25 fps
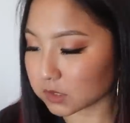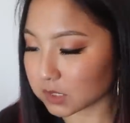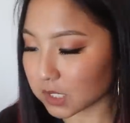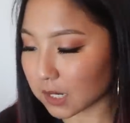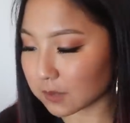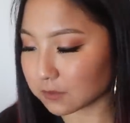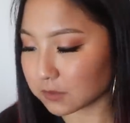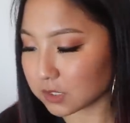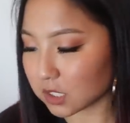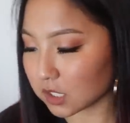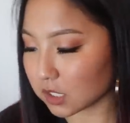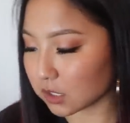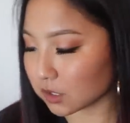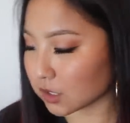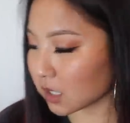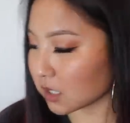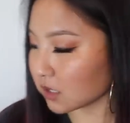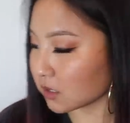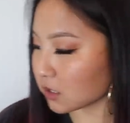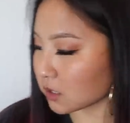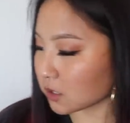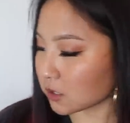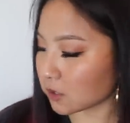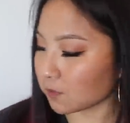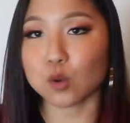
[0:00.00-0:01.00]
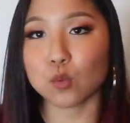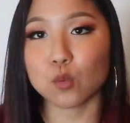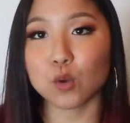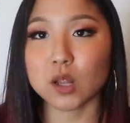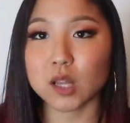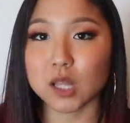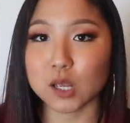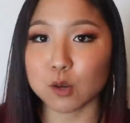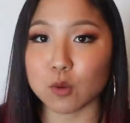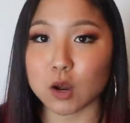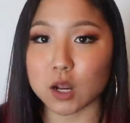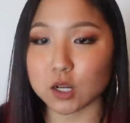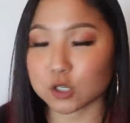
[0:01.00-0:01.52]
time to eat this while
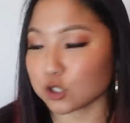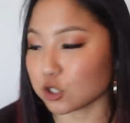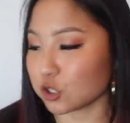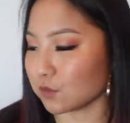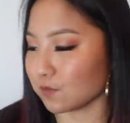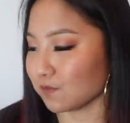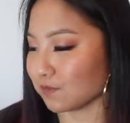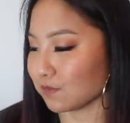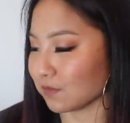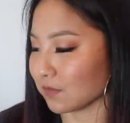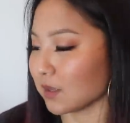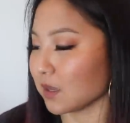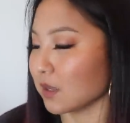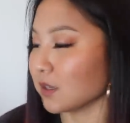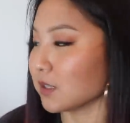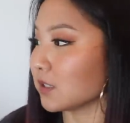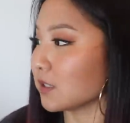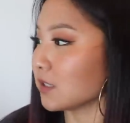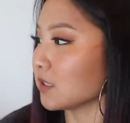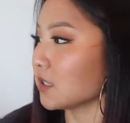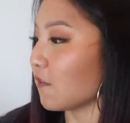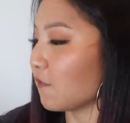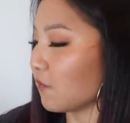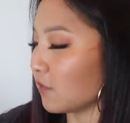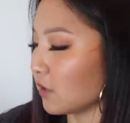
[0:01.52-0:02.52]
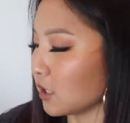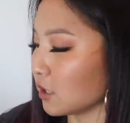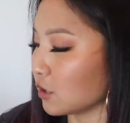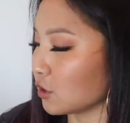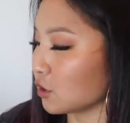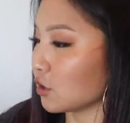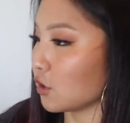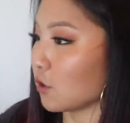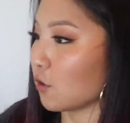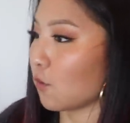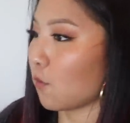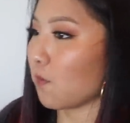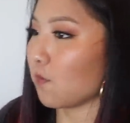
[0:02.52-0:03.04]
I watch Stephanie
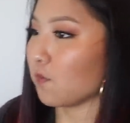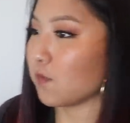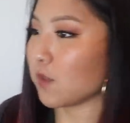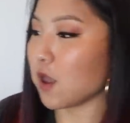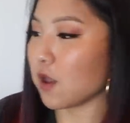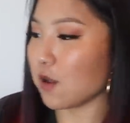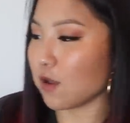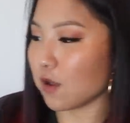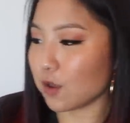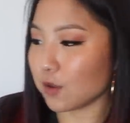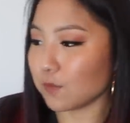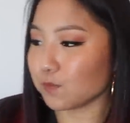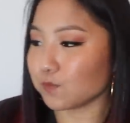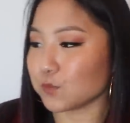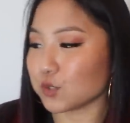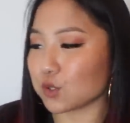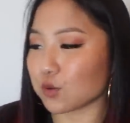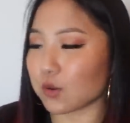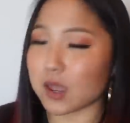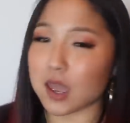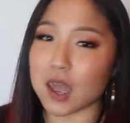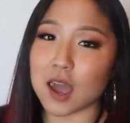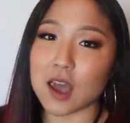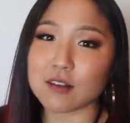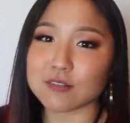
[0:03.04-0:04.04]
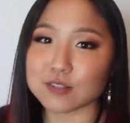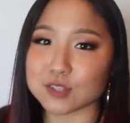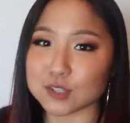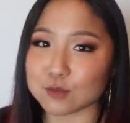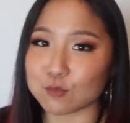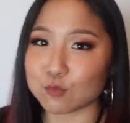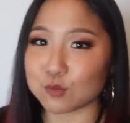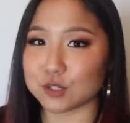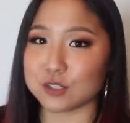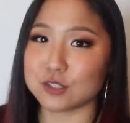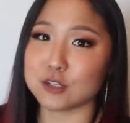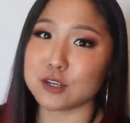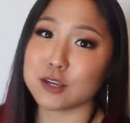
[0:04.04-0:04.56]
soup. So I have
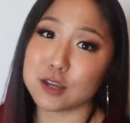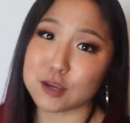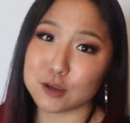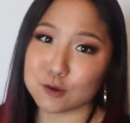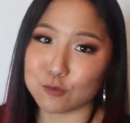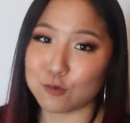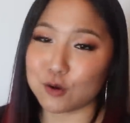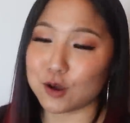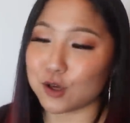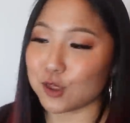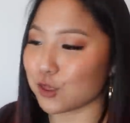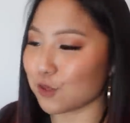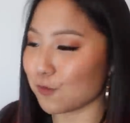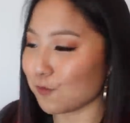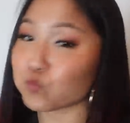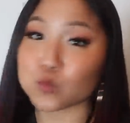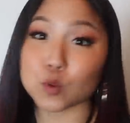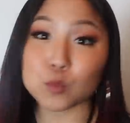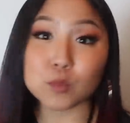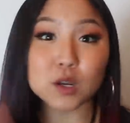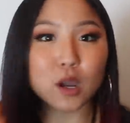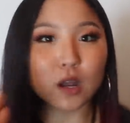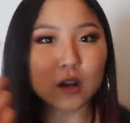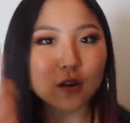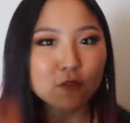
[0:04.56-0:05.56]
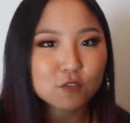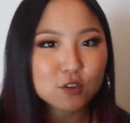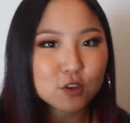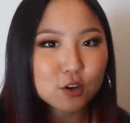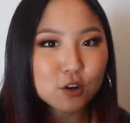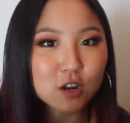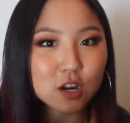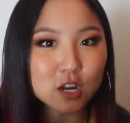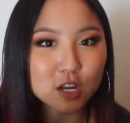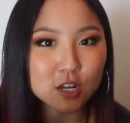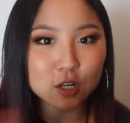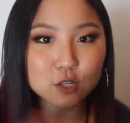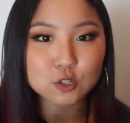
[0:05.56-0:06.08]
someone to eat with. Oh my God, if
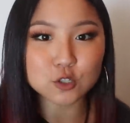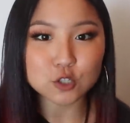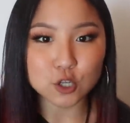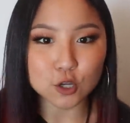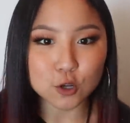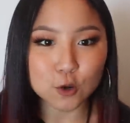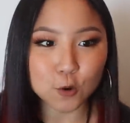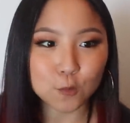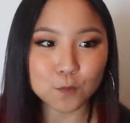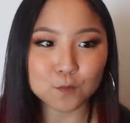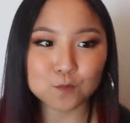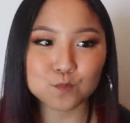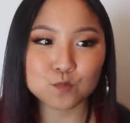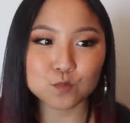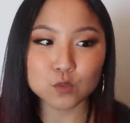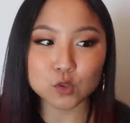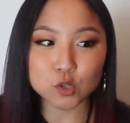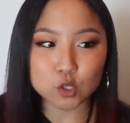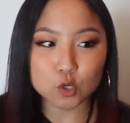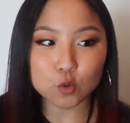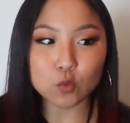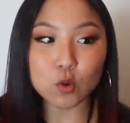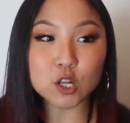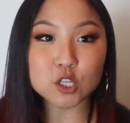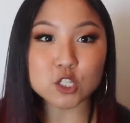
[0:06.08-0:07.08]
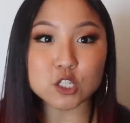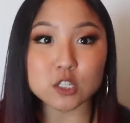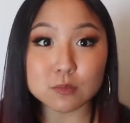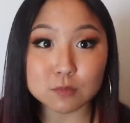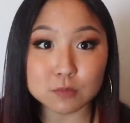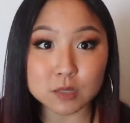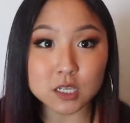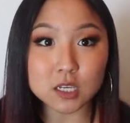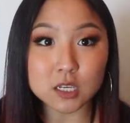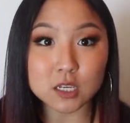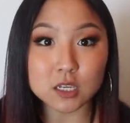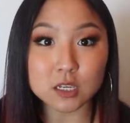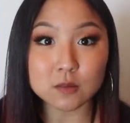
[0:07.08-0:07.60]
you're eating too, you're watching
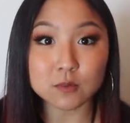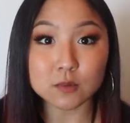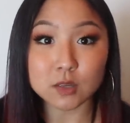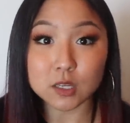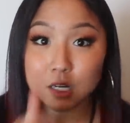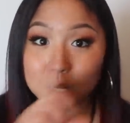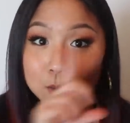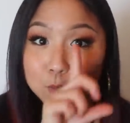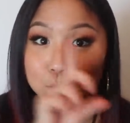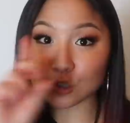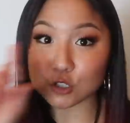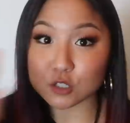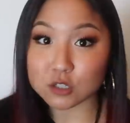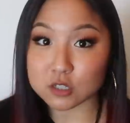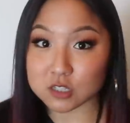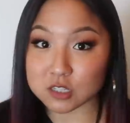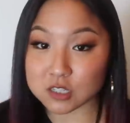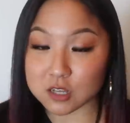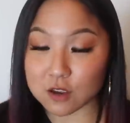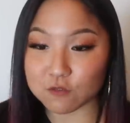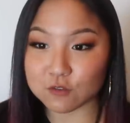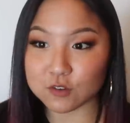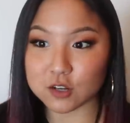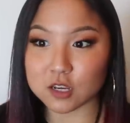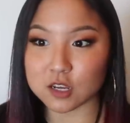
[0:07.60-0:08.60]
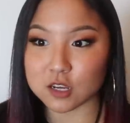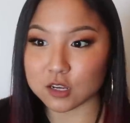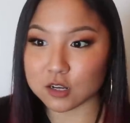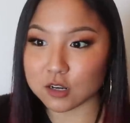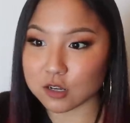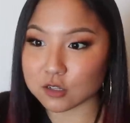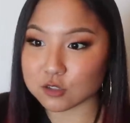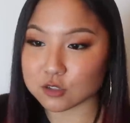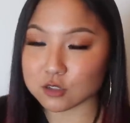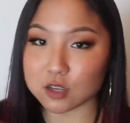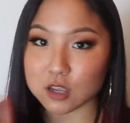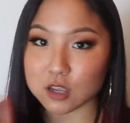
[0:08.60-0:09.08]
me eat and I'm watching Stephanie eat, it's